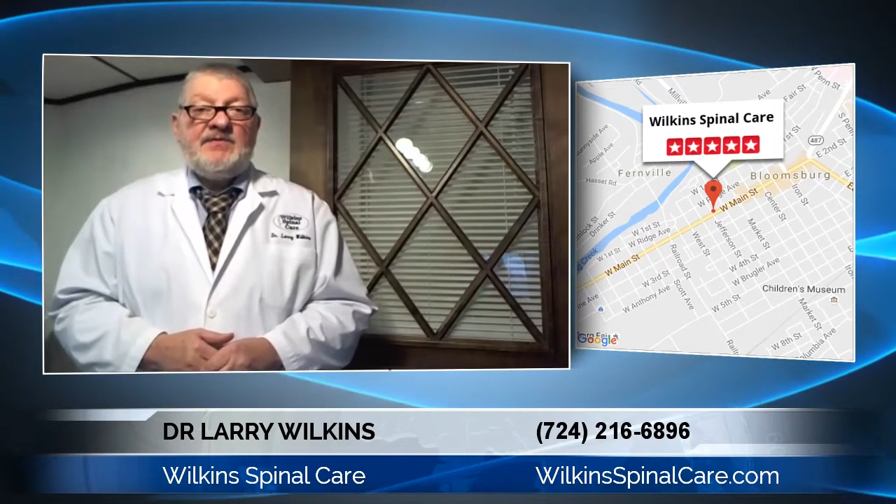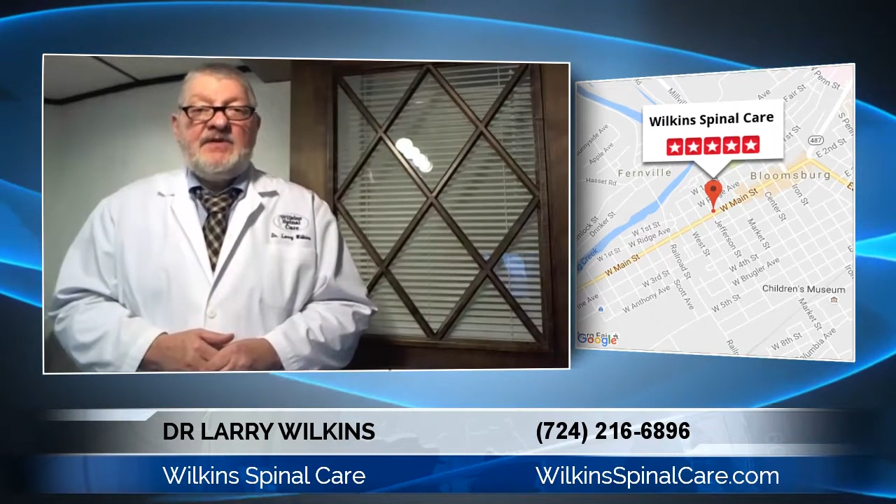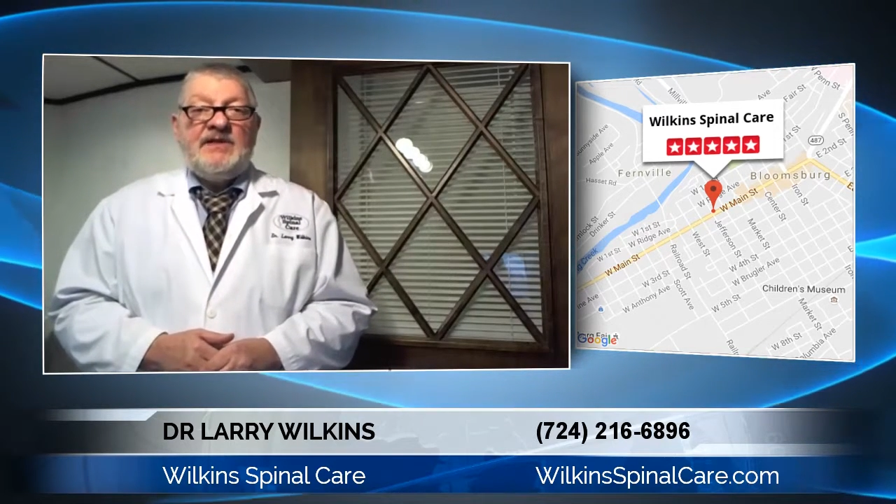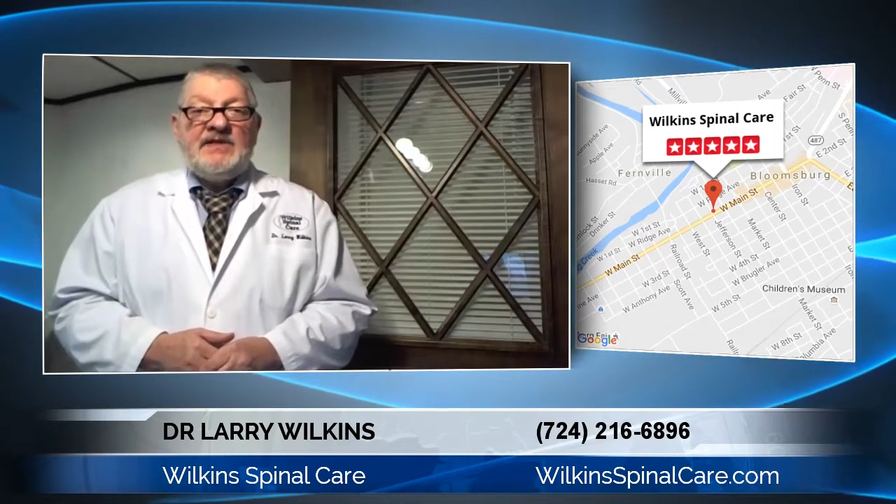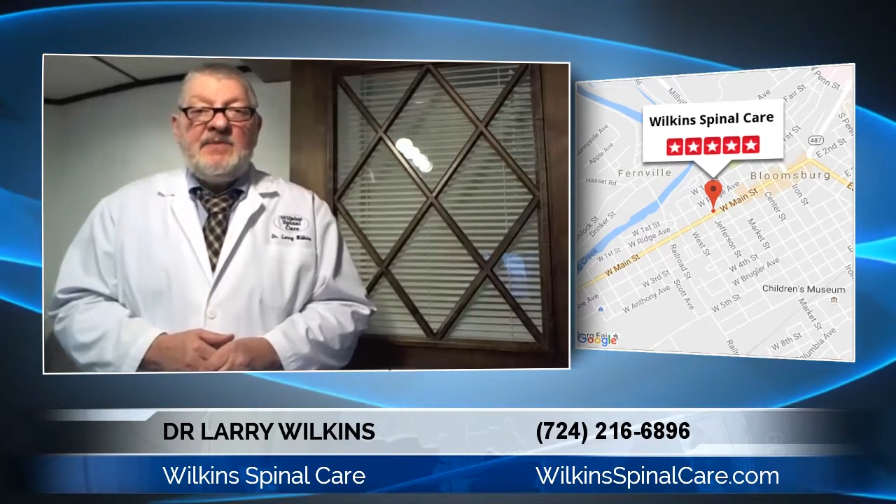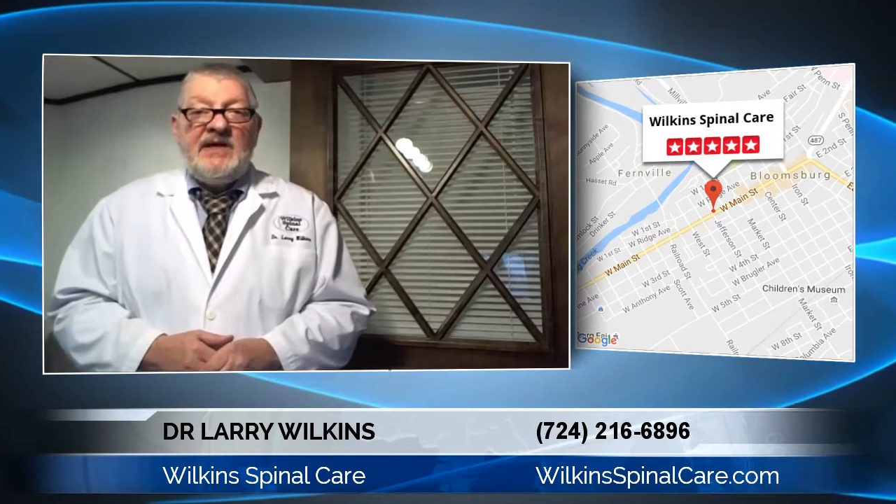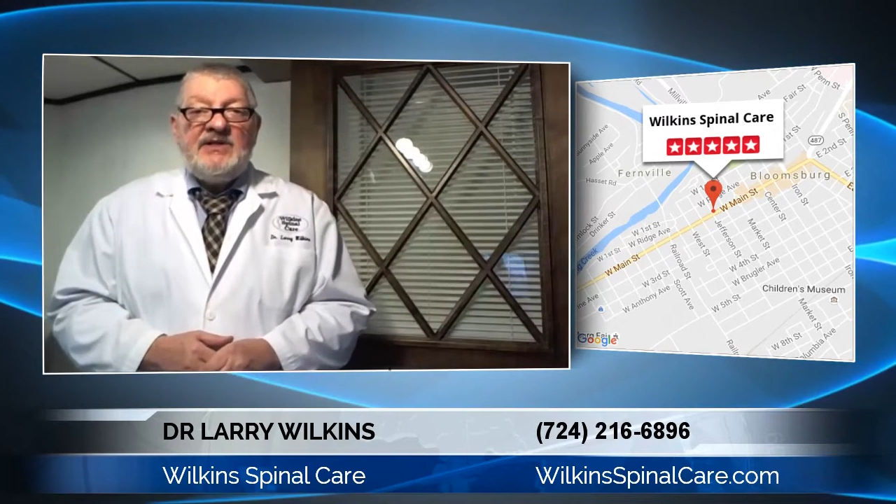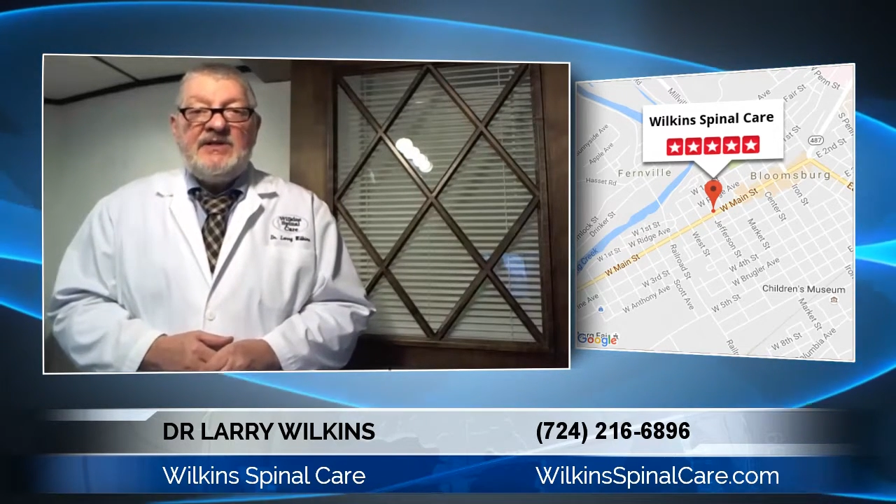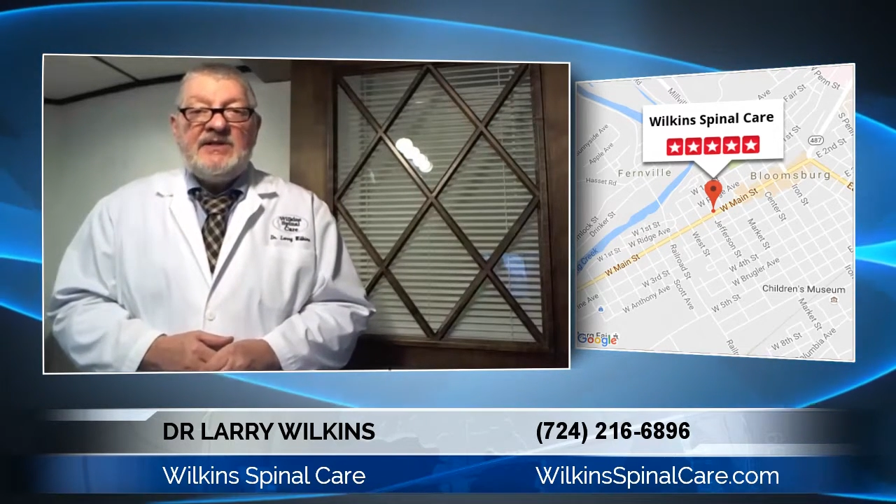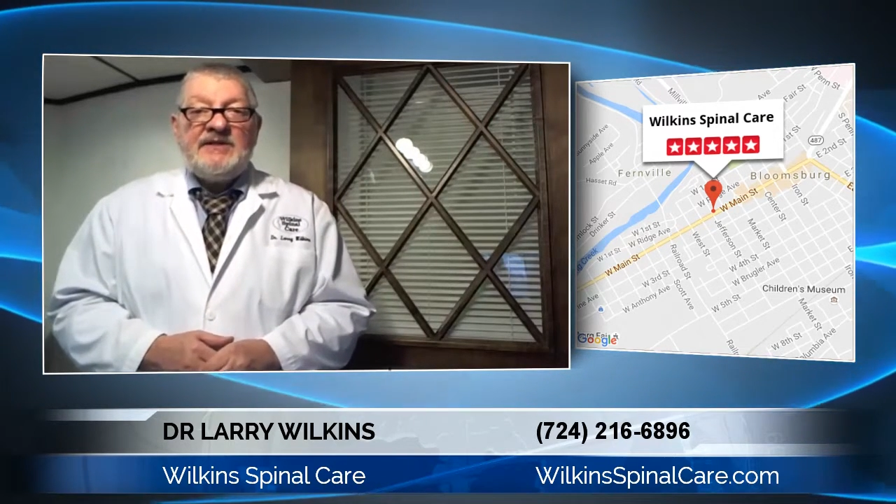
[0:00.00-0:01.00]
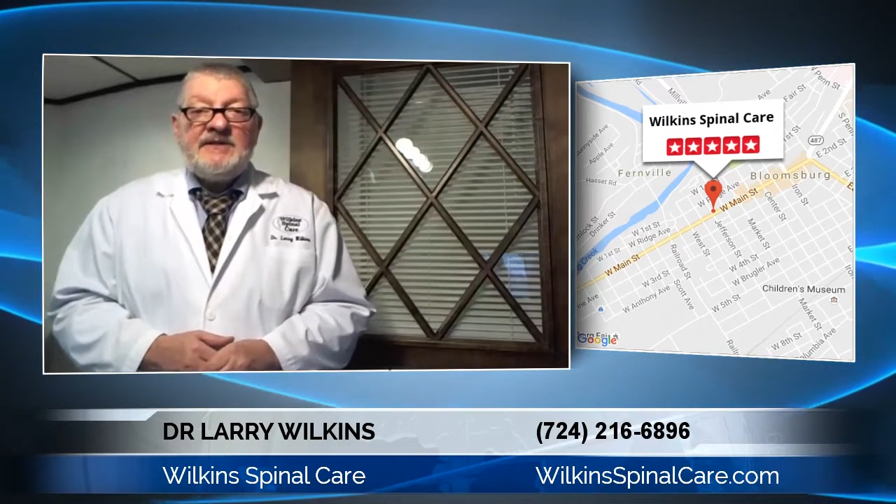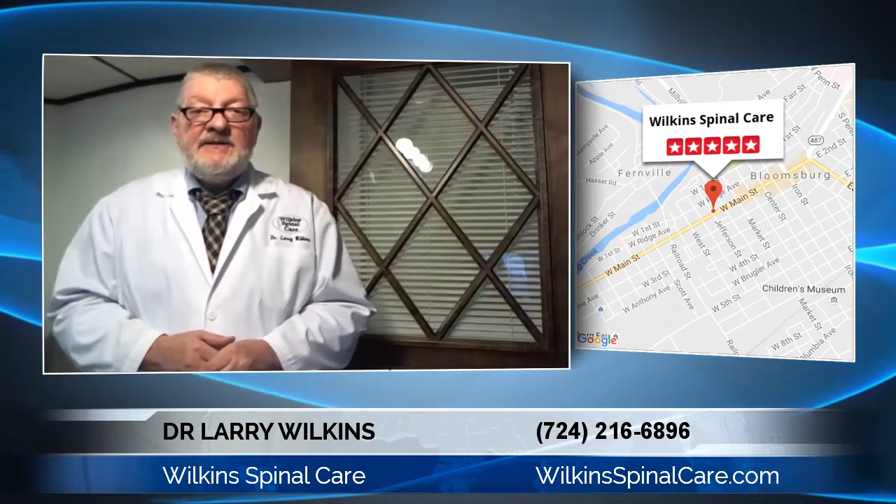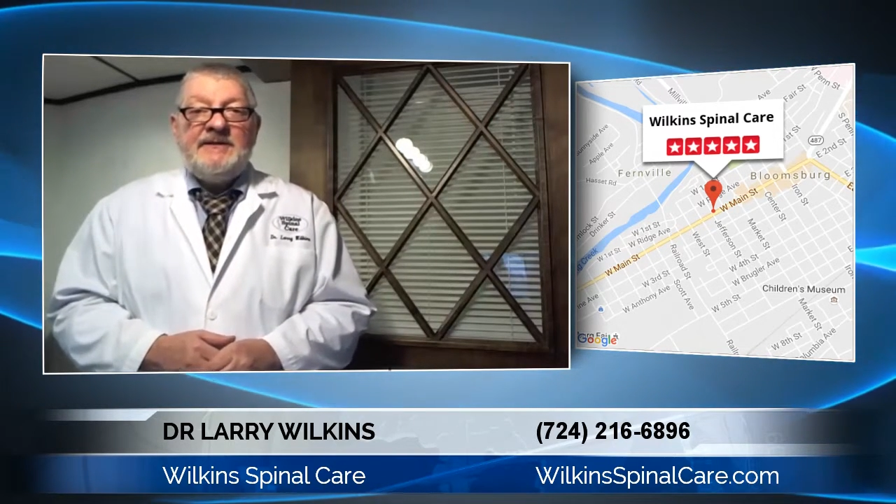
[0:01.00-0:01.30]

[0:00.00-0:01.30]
for these patients.